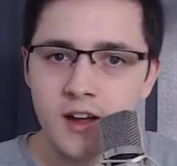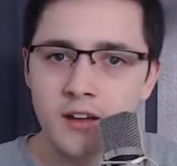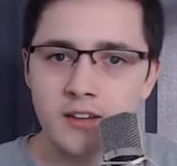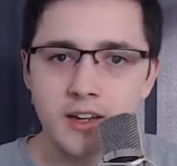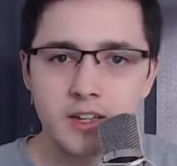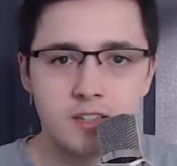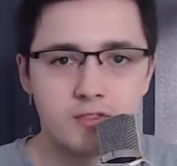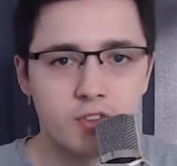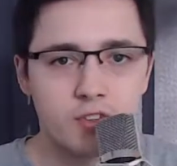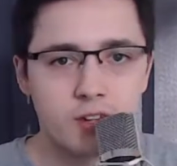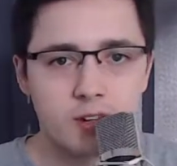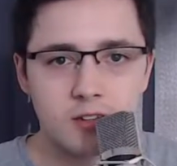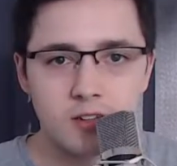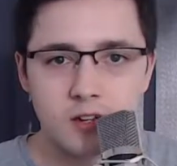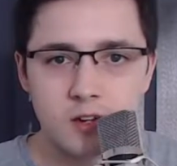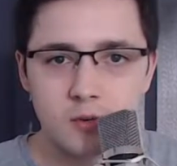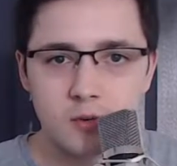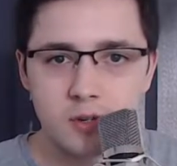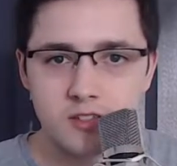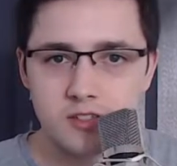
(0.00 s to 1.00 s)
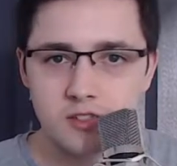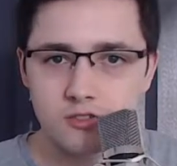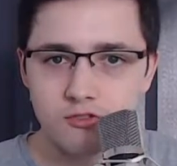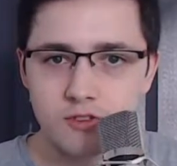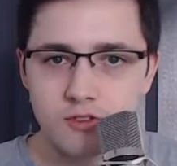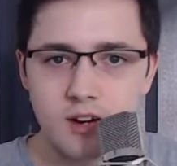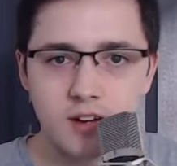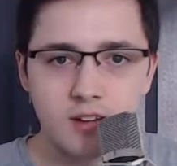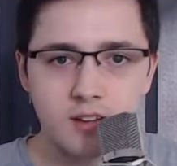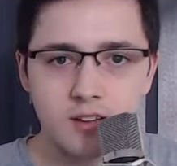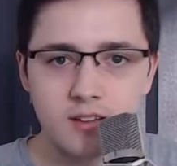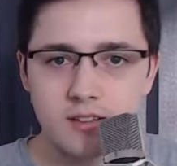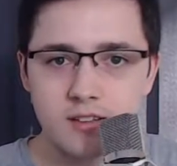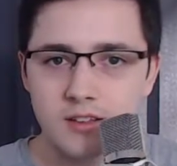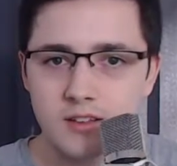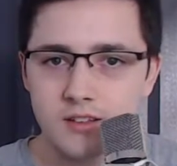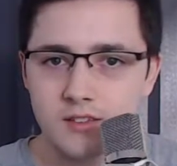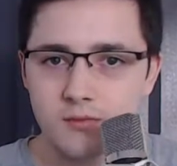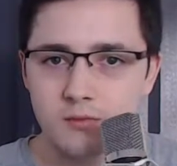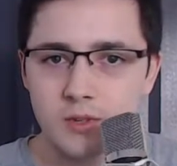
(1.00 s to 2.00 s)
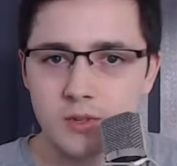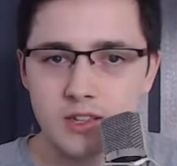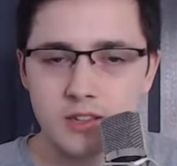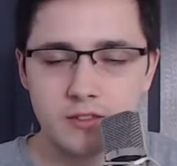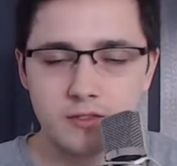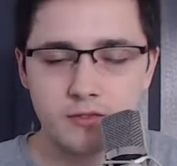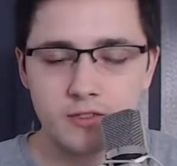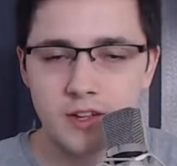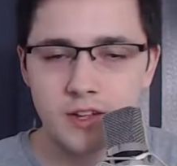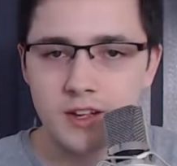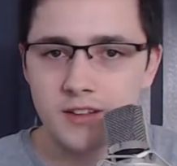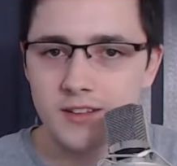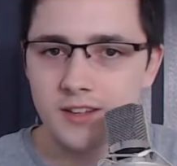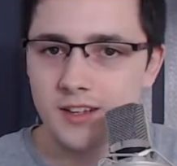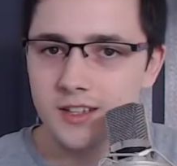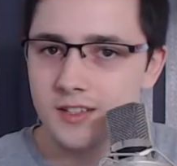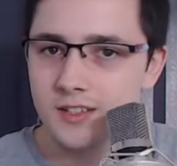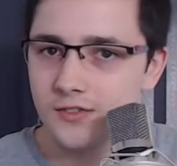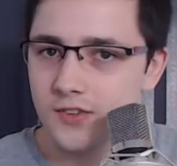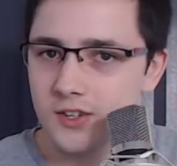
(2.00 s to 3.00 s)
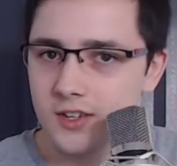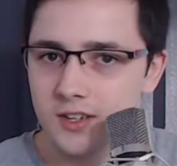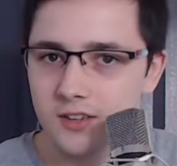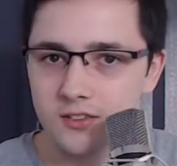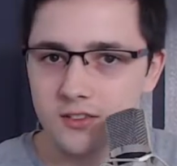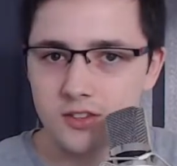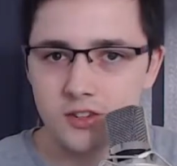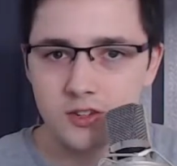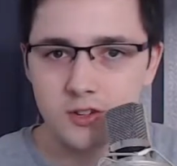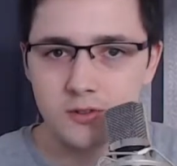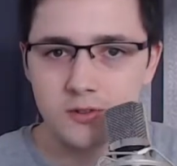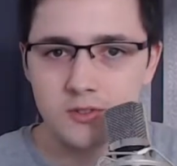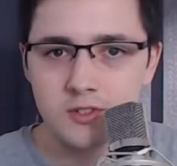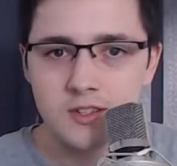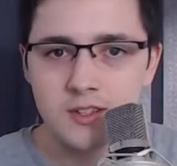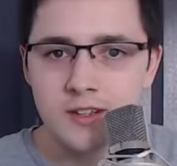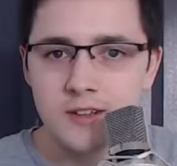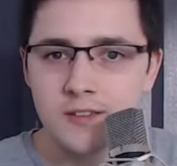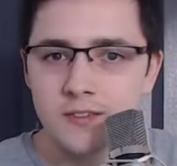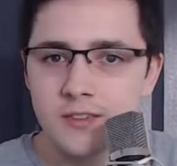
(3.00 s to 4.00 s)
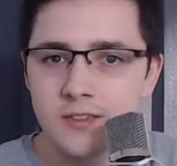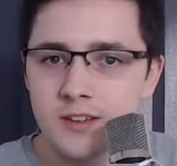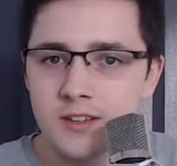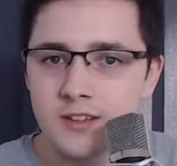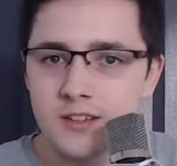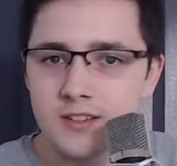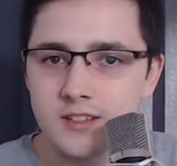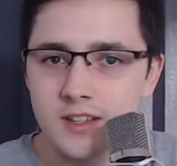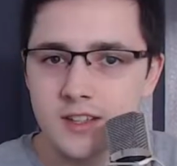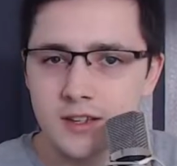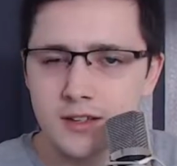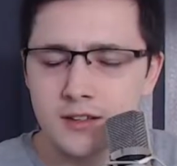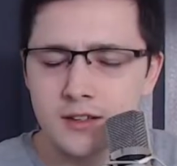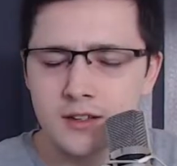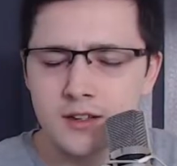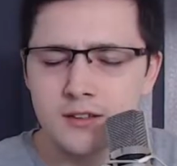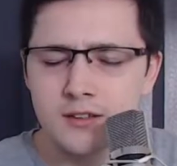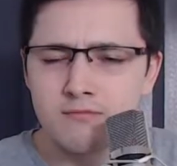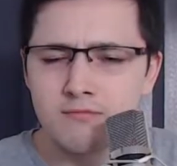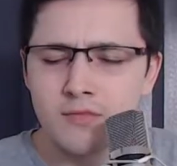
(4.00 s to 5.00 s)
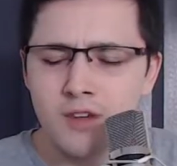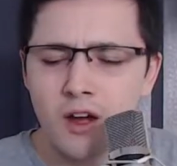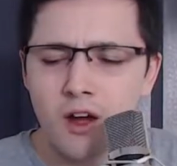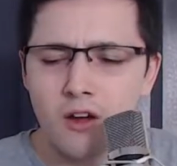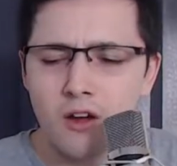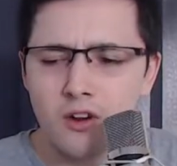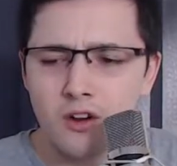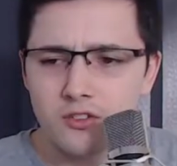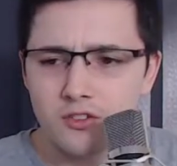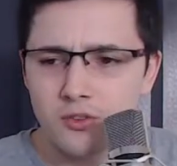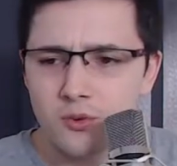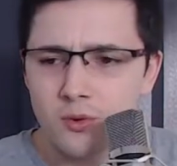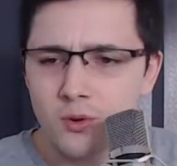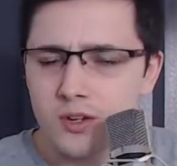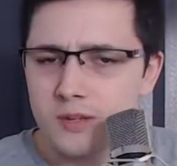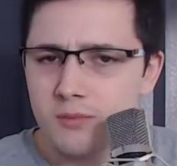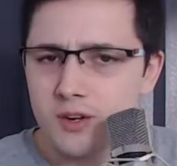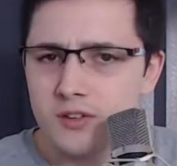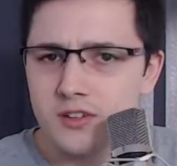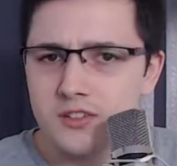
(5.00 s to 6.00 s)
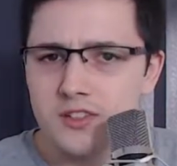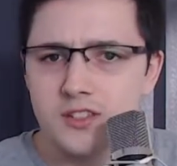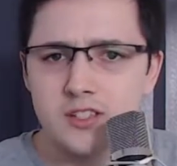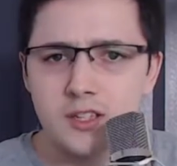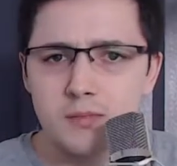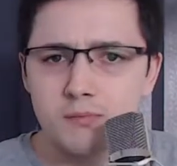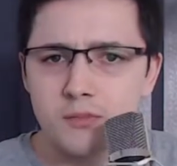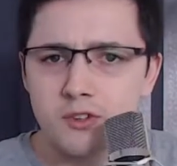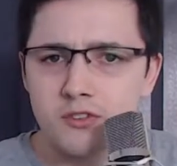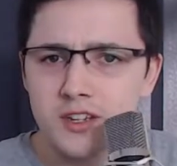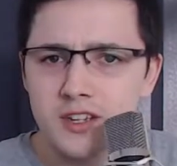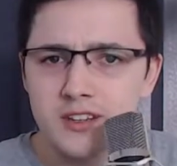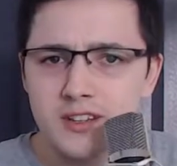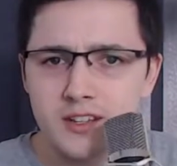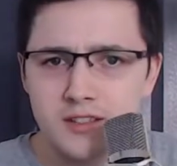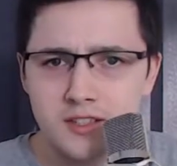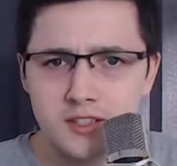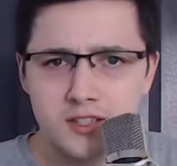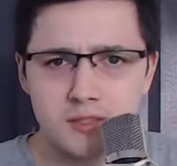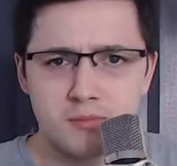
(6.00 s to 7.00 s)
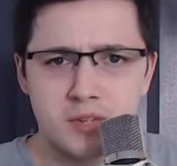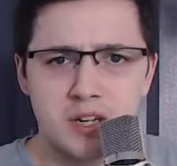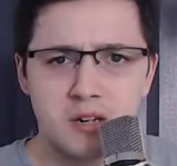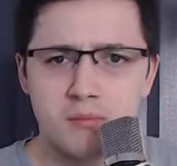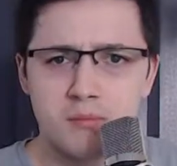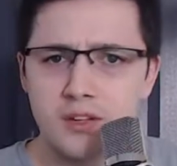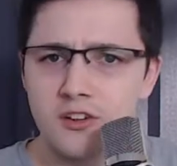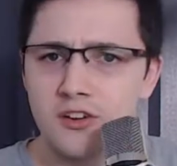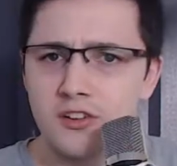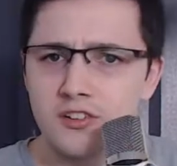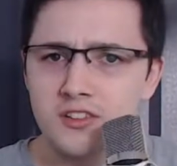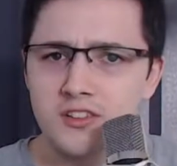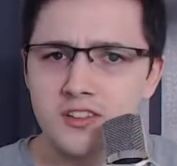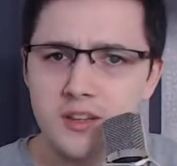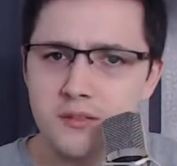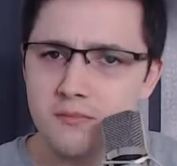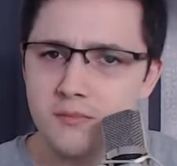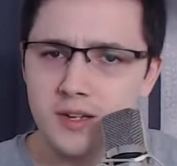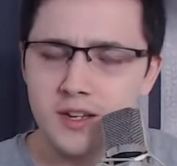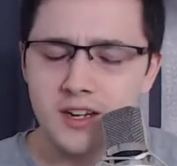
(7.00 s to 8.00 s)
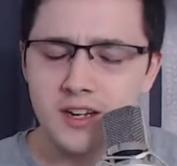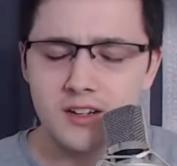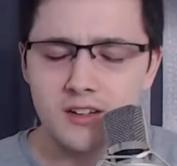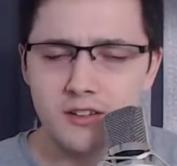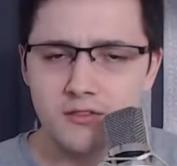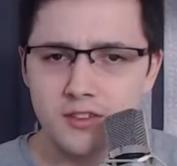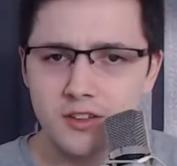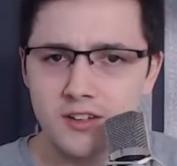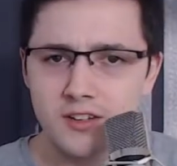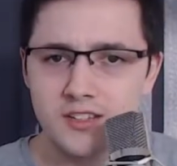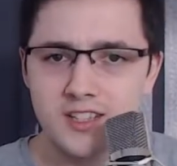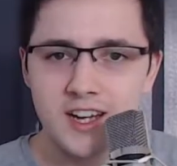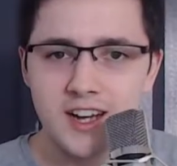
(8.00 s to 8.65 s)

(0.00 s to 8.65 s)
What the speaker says: Next thing you know, he's strangling his wife. Next thing you know, he's like talking about a submarine that somehow belonged to the mayor of Los